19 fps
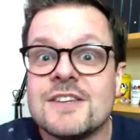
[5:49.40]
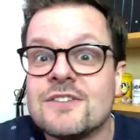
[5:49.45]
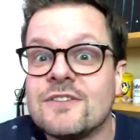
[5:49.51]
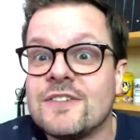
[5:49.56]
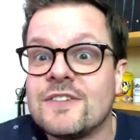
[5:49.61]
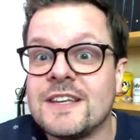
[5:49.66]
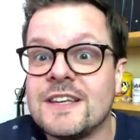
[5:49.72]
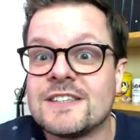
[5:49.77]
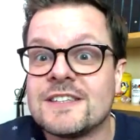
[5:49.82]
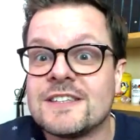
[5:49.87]
of
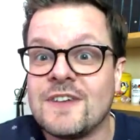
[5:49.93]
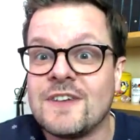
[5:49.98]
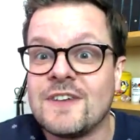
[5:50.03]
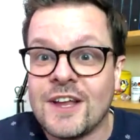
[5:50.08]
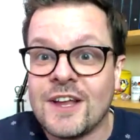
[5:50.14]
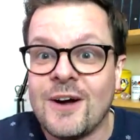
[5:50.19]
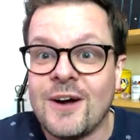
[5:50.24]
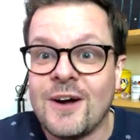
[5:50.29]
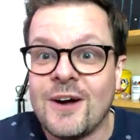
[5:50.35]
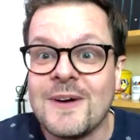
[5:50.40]
this
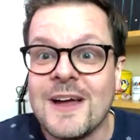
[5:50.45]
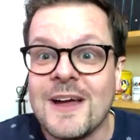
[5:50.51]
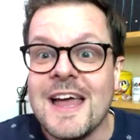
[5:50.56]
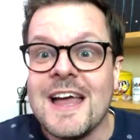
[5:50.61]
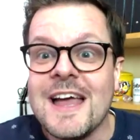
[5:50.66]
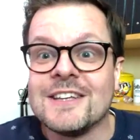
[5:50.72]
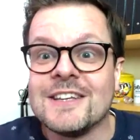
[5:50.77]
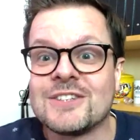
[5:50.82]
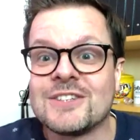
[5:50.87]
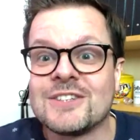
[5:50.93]
video,
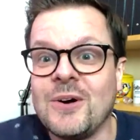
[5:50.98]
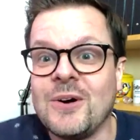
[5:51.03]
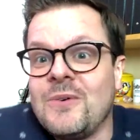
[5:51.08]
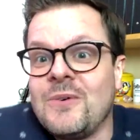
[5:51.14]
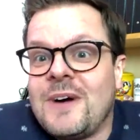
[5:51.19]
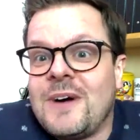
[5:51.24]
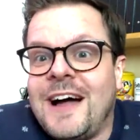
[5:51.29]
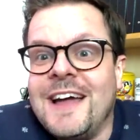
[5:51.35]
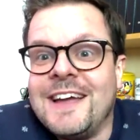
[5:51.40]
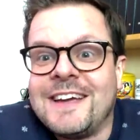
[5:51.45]
so
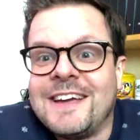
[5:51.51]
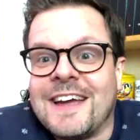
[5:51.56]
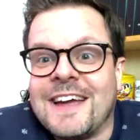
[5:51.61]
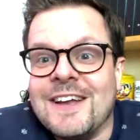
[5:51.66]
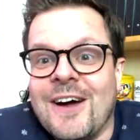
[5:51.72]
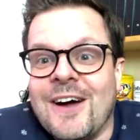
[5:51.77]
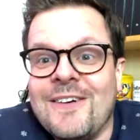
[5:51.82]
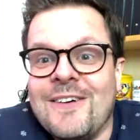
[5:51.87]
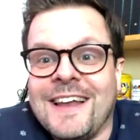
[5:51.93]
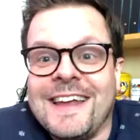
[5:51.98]
I can
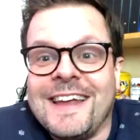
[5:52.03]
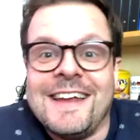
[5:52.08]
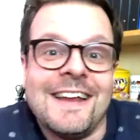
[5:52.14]
only